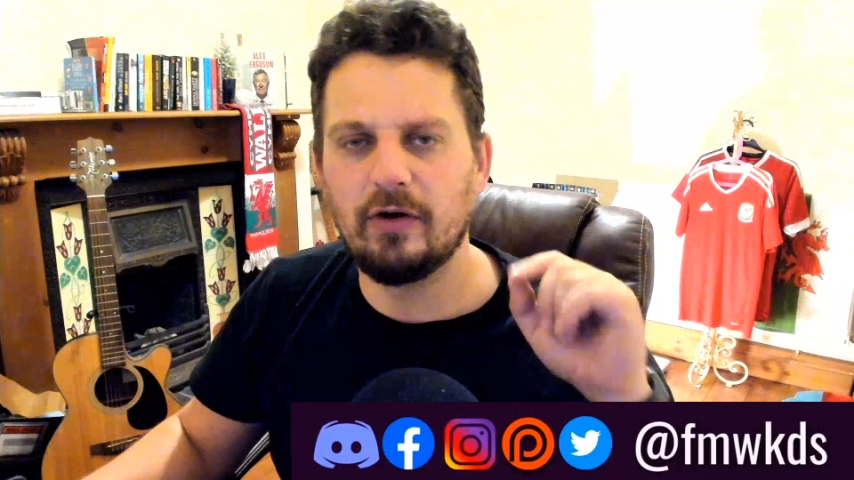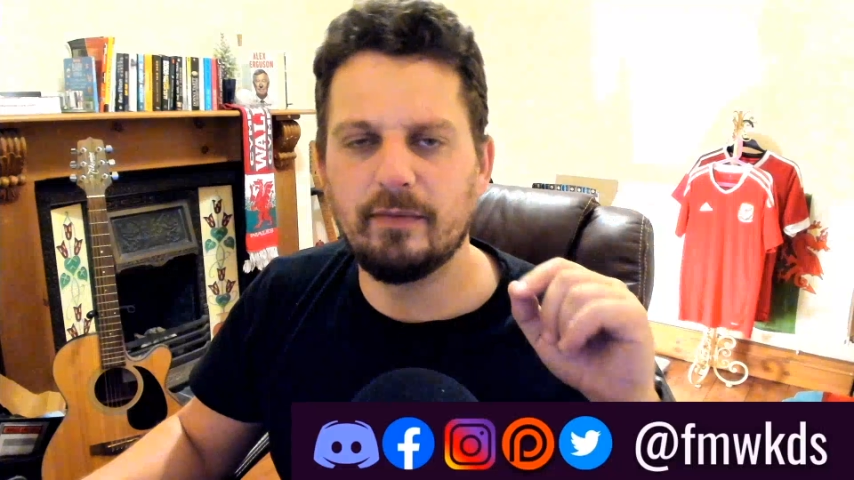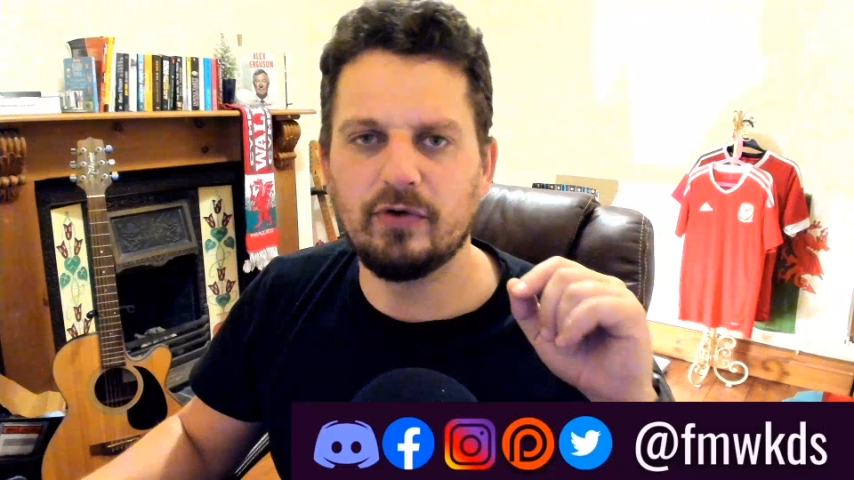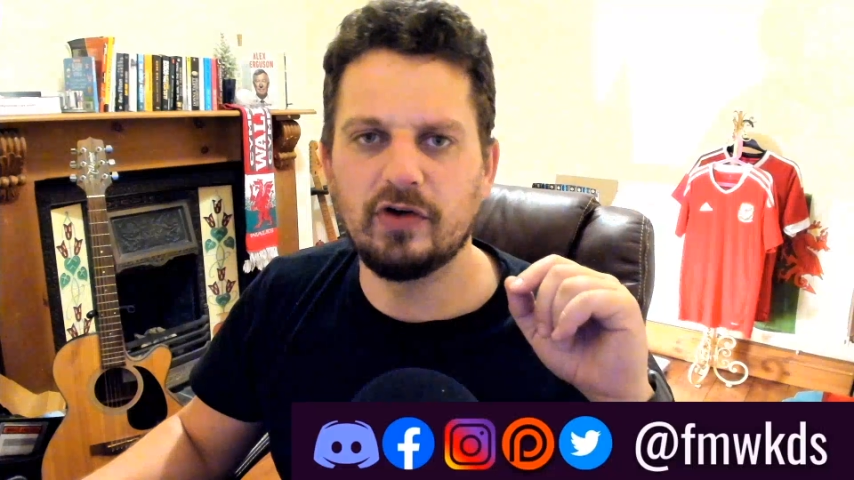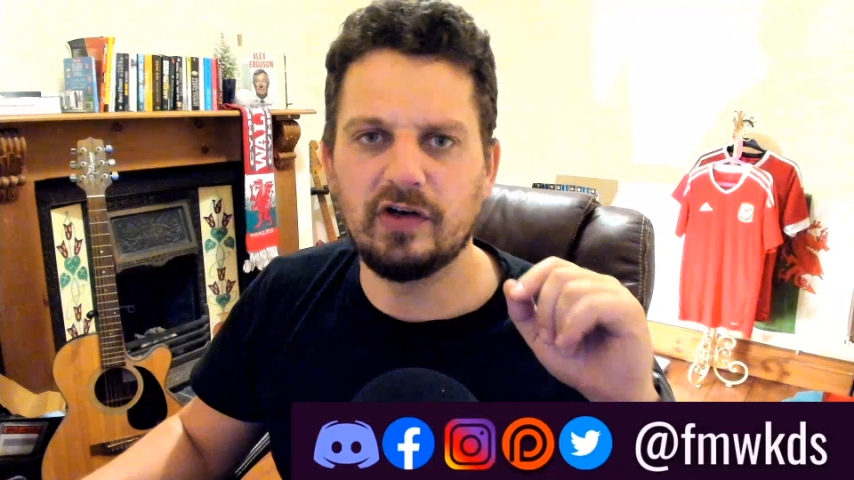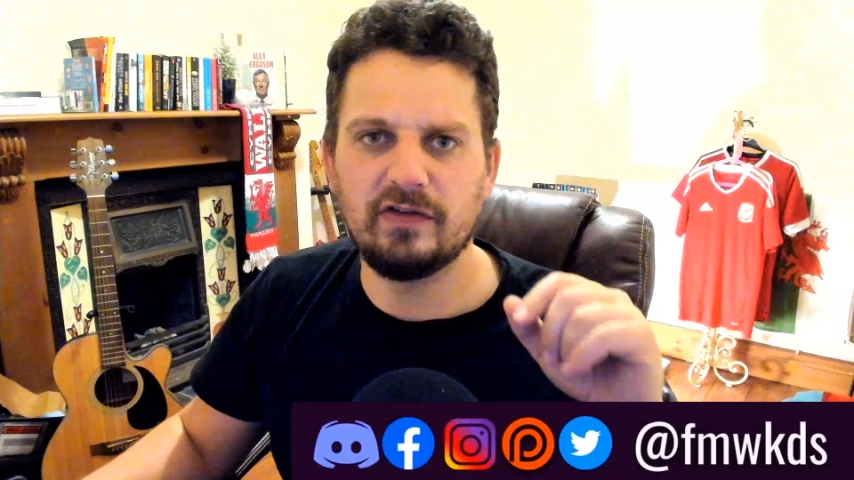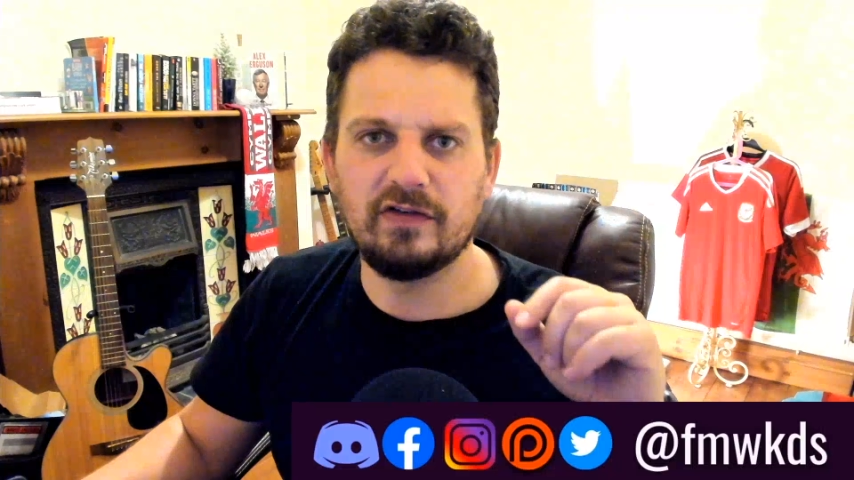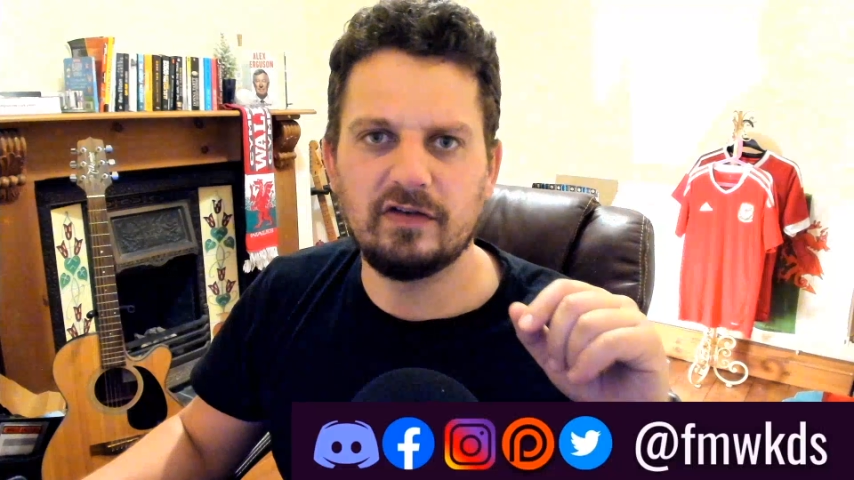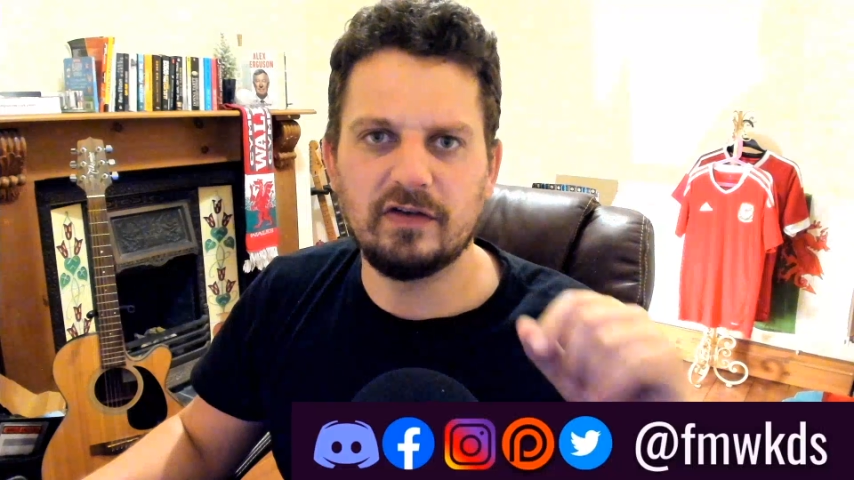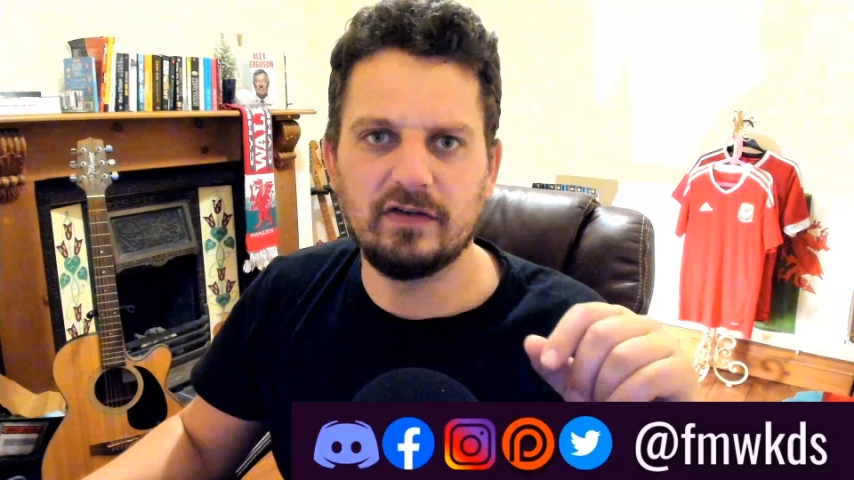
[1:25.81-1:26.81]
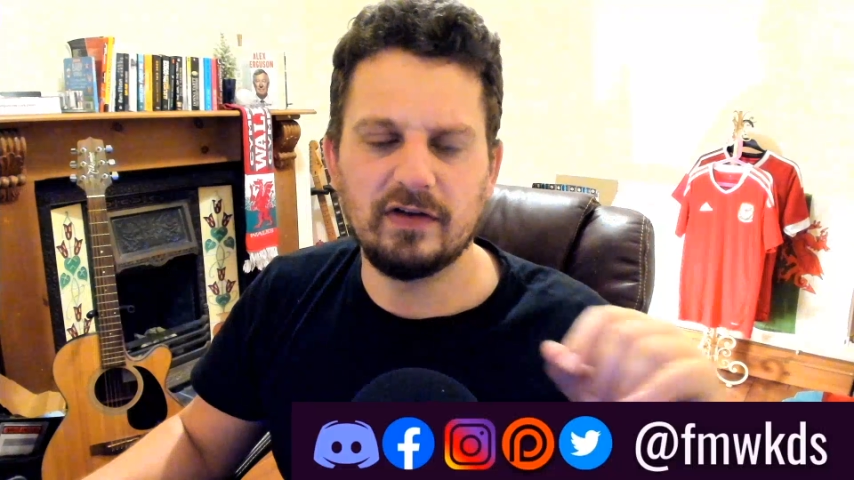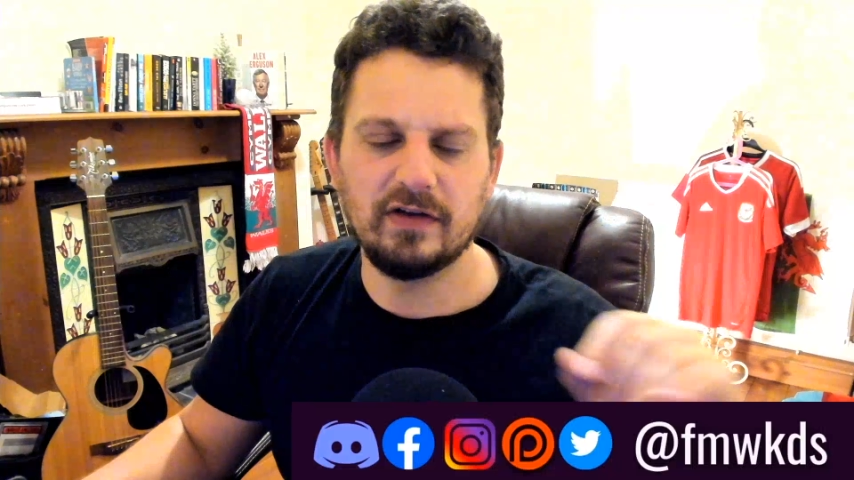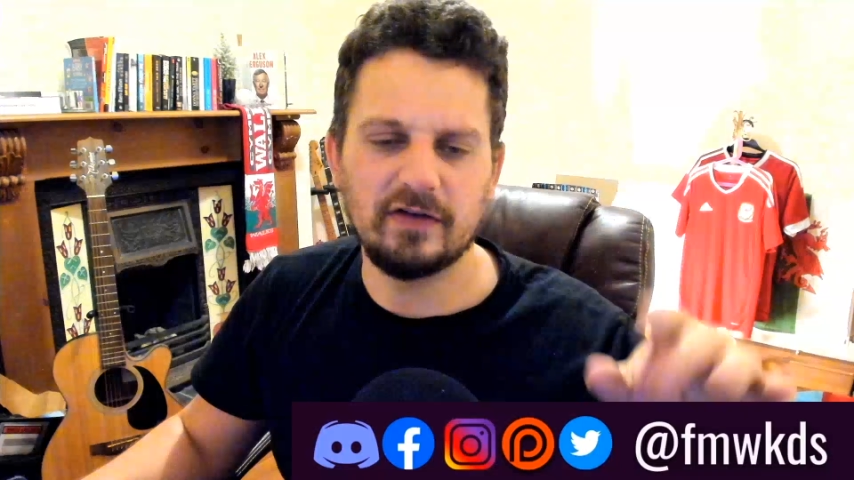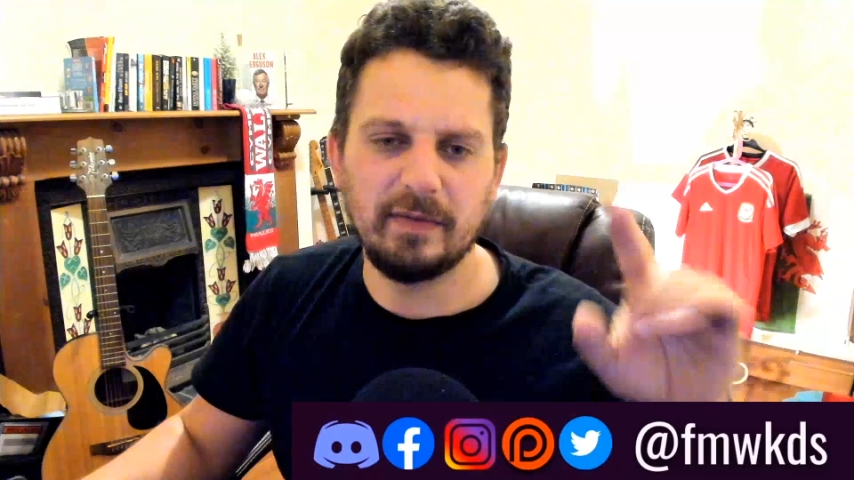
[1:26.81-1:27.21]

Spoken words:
important consistency is.